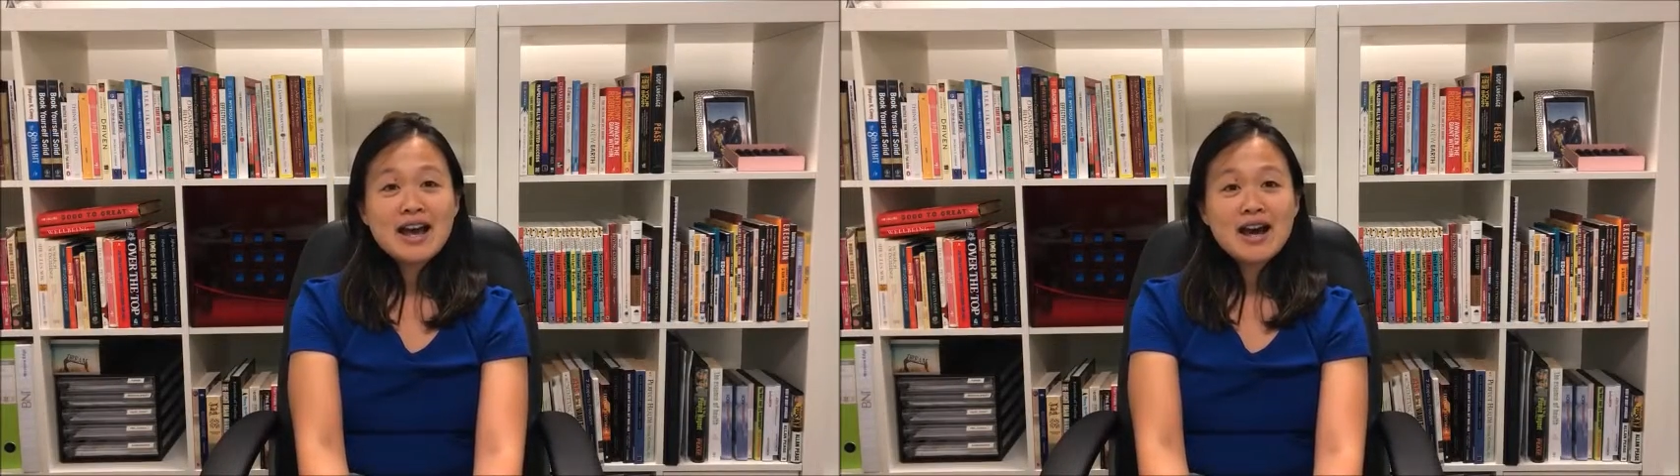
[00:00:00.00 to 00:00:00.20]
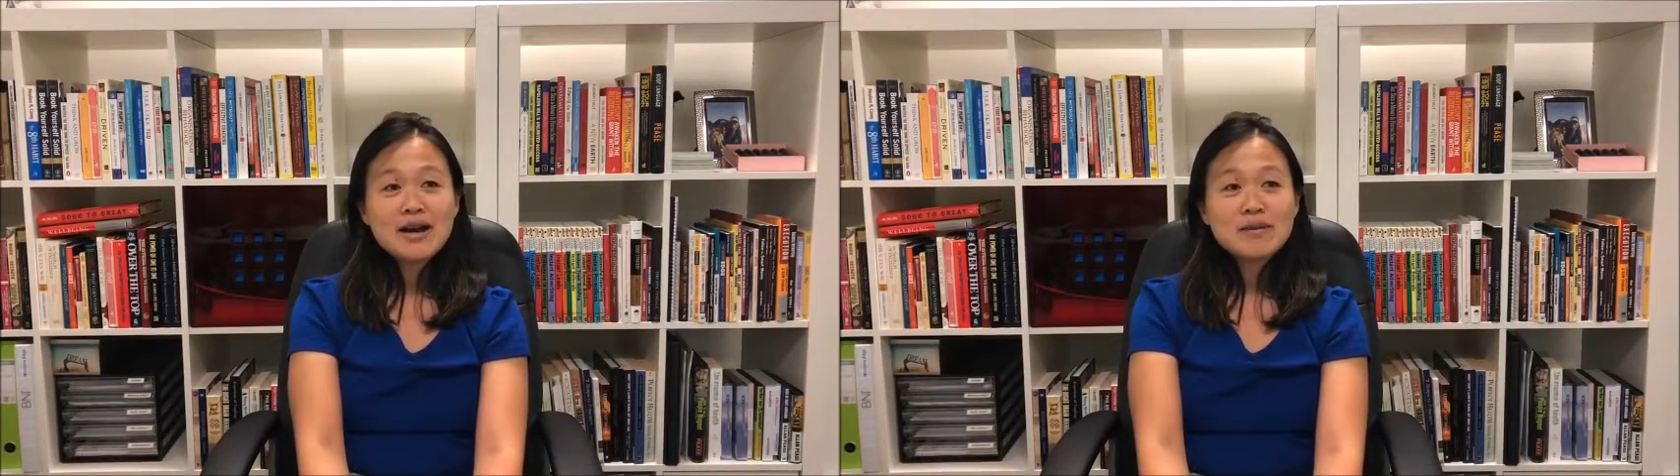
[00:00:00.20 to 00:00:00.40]

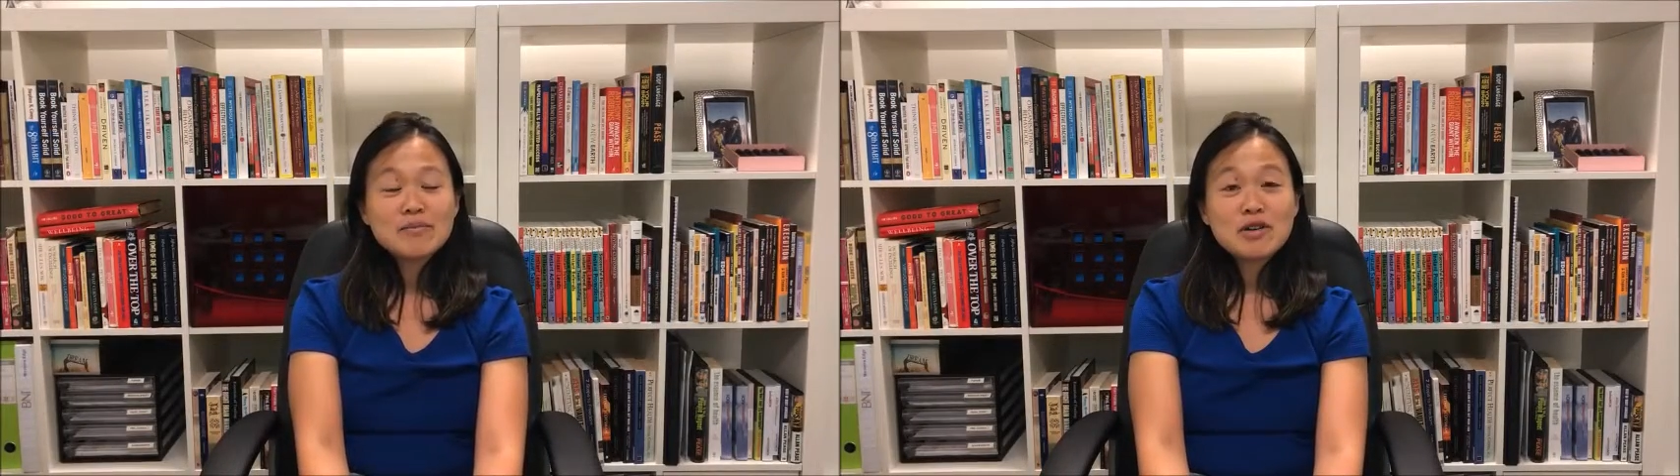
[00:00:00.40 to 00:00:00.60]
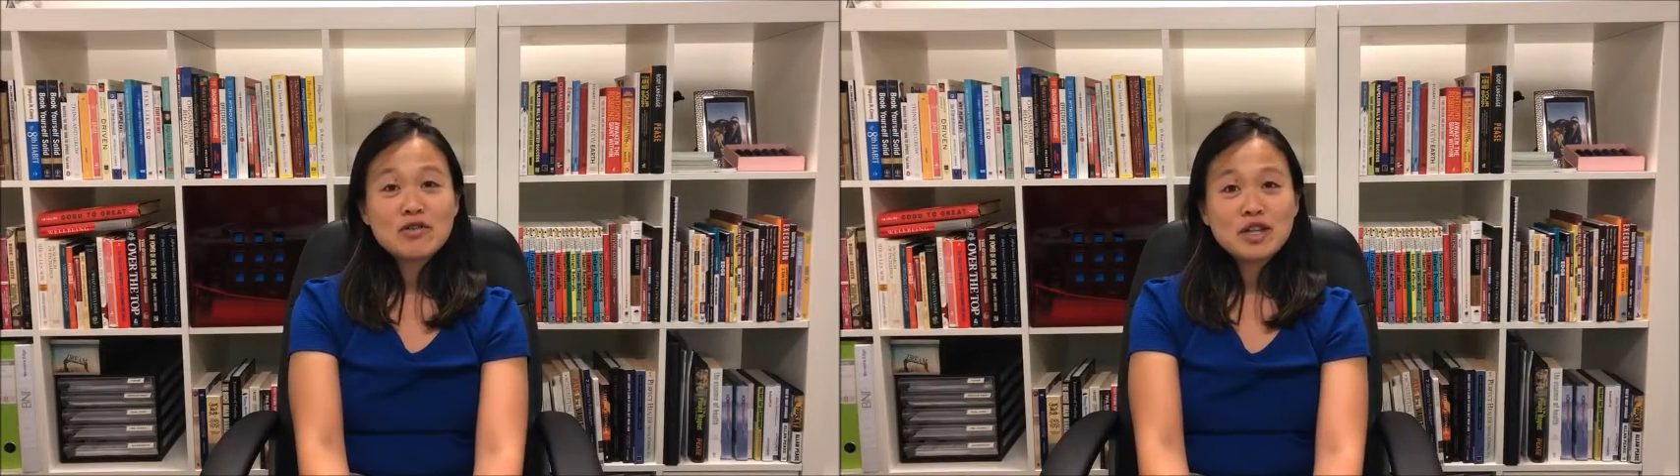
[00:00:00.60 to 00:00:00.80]

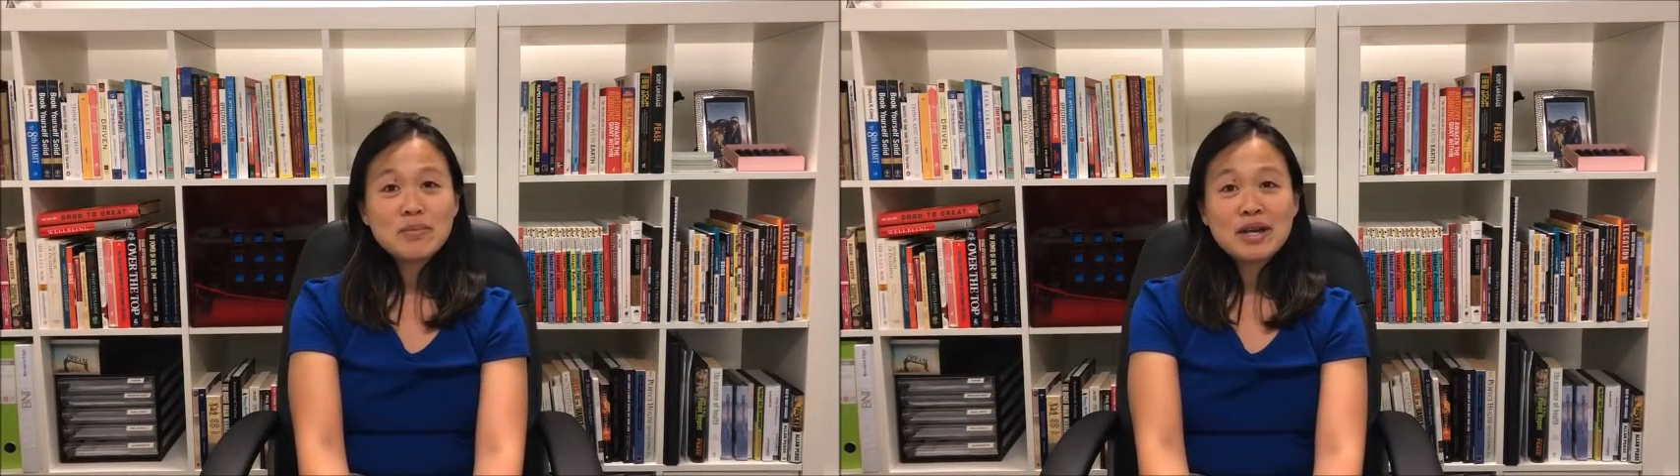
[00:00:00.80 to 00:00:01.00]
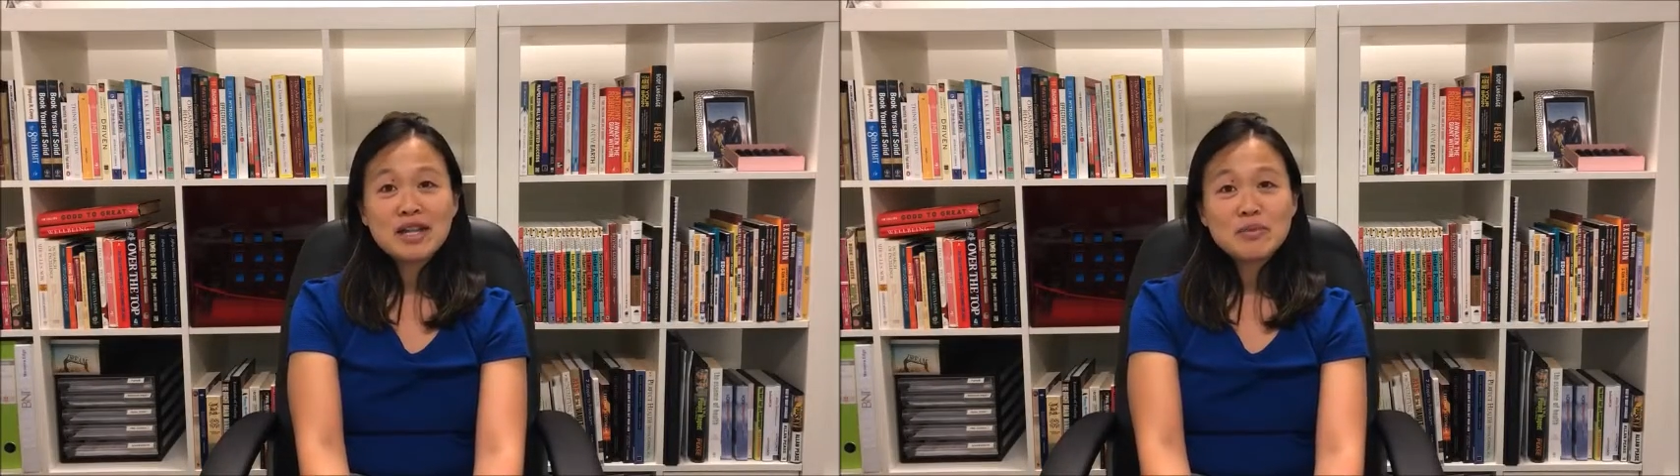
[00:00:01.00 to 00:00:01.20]
I've only
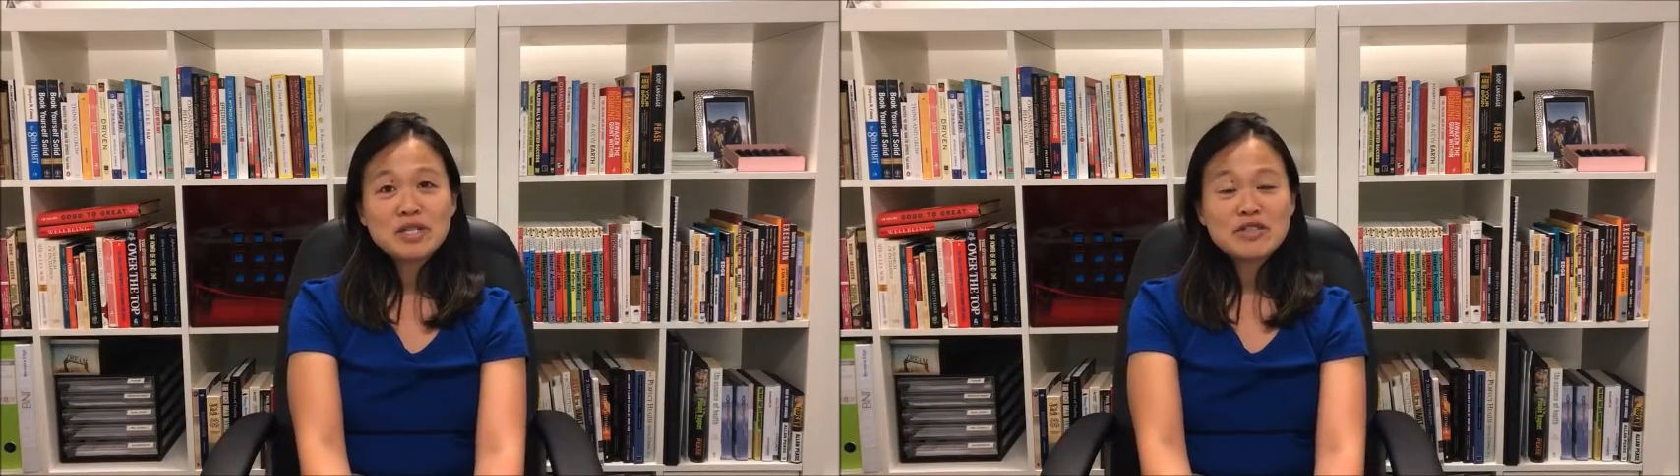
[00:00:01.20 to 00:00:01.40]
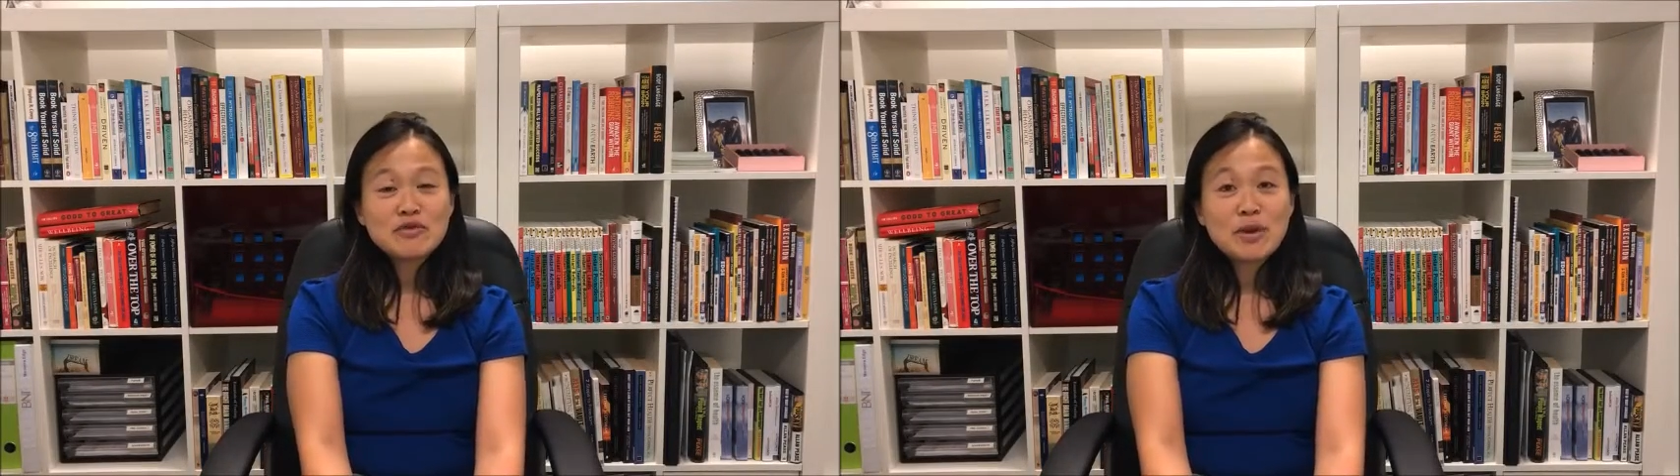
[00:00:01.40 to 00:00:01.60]
been in the
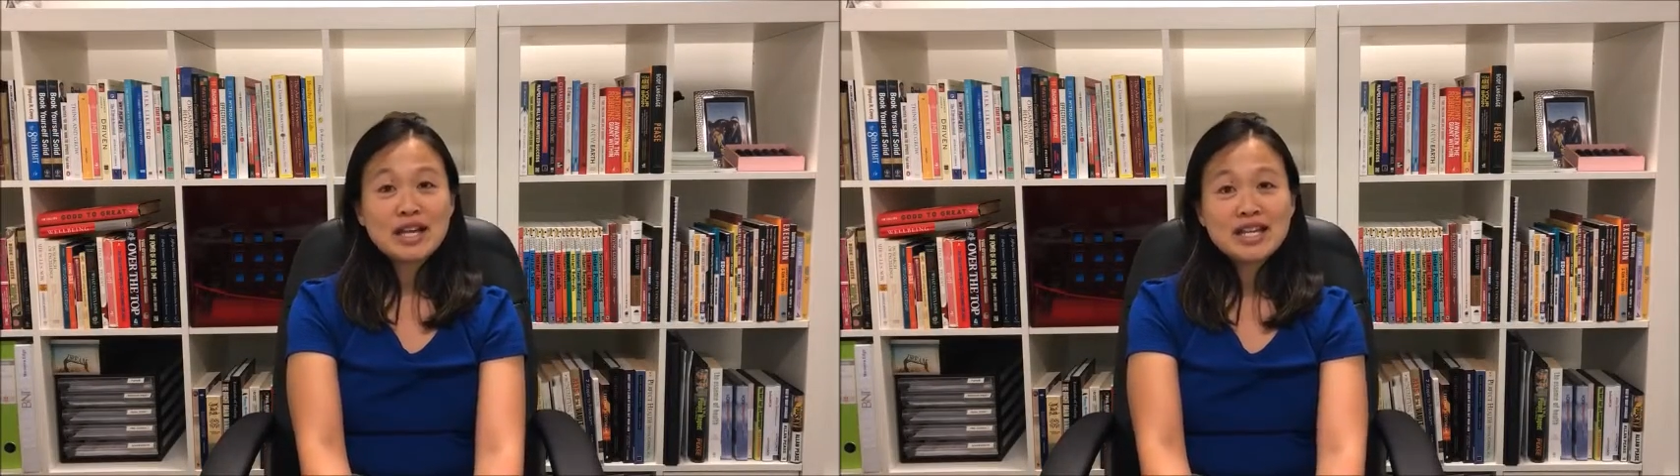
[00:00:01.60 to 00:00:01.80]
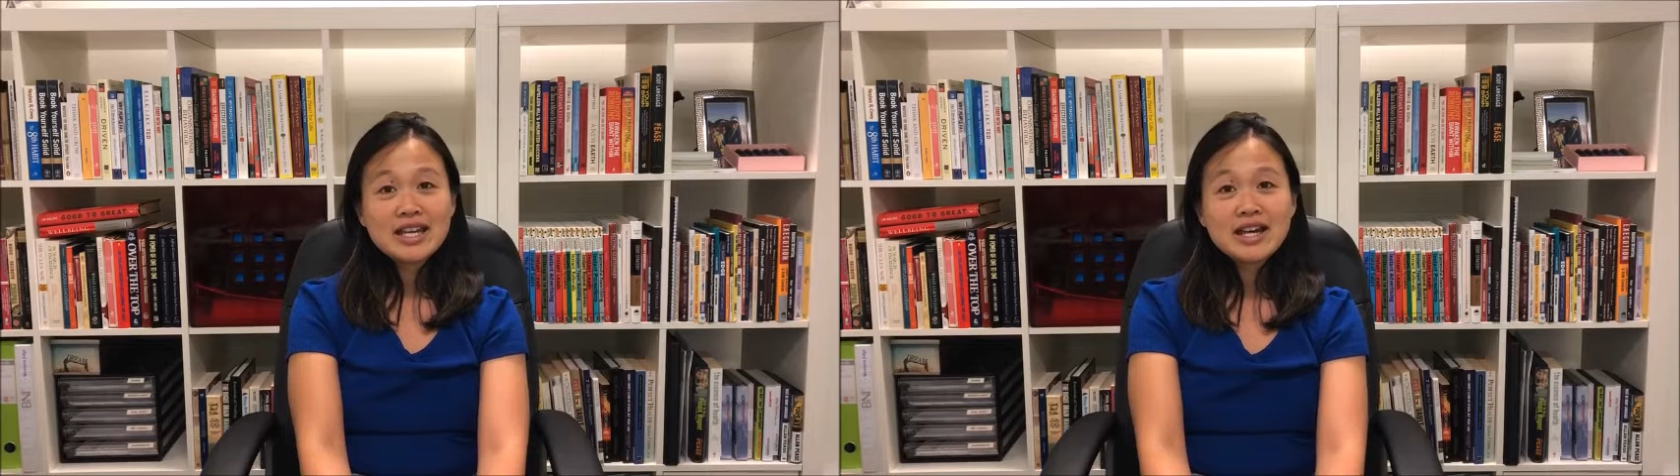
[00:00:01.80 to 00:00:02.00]
business for about
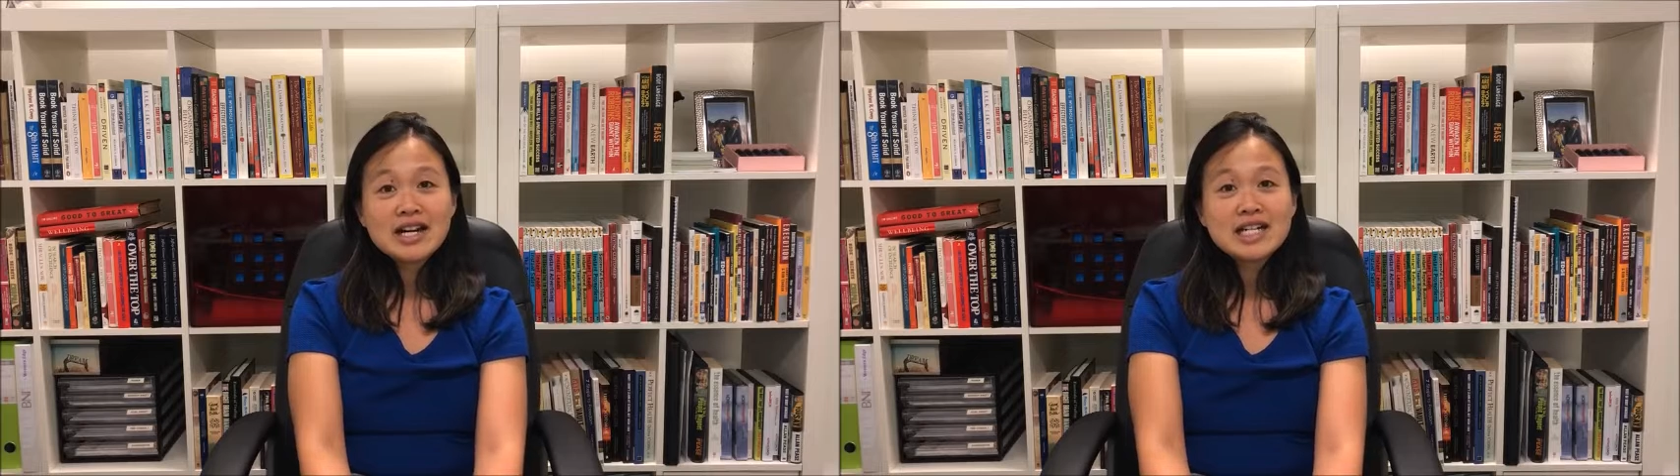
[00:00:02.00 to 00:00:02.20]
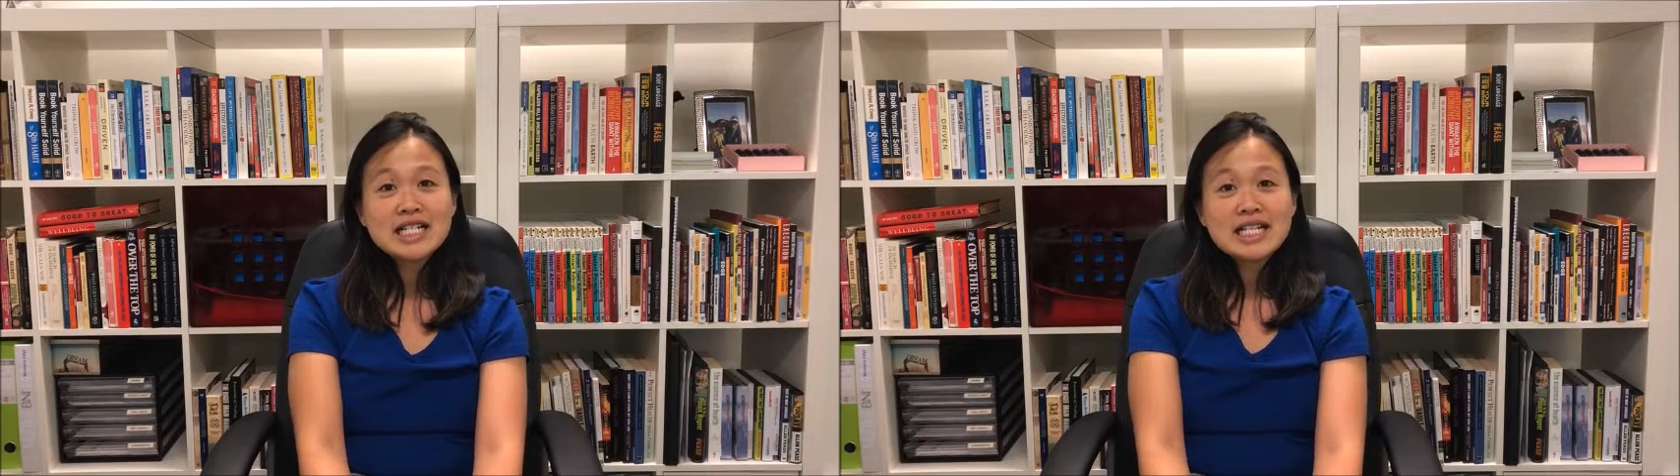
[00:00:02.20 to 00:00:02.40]
a
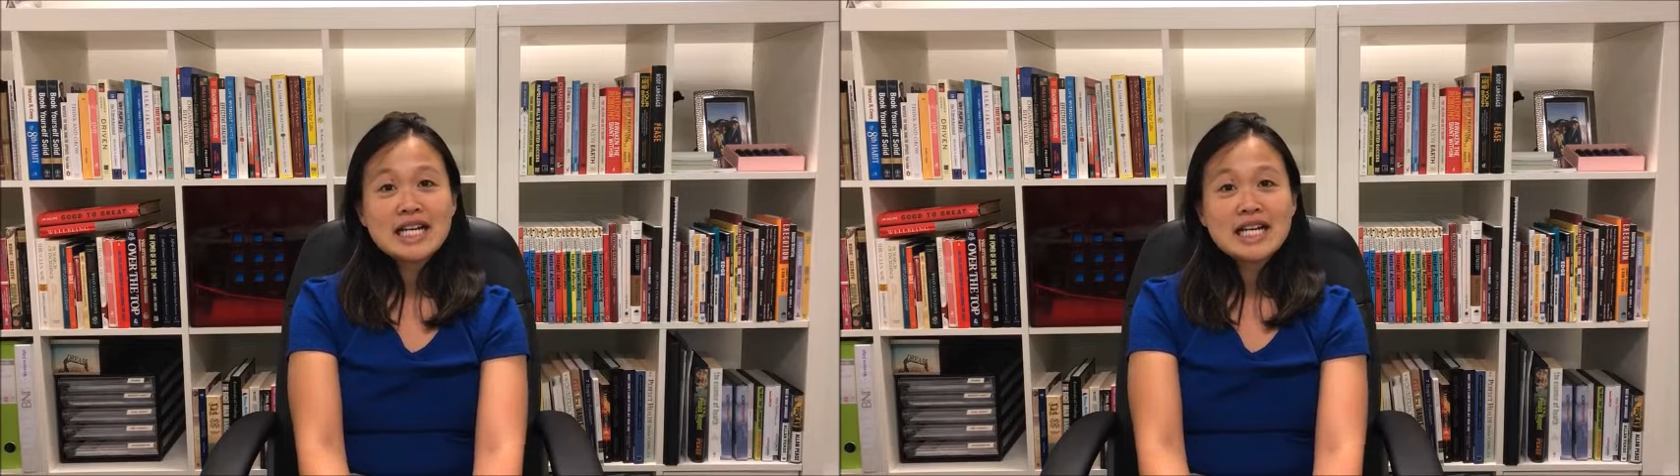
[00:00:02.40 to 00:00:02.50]
year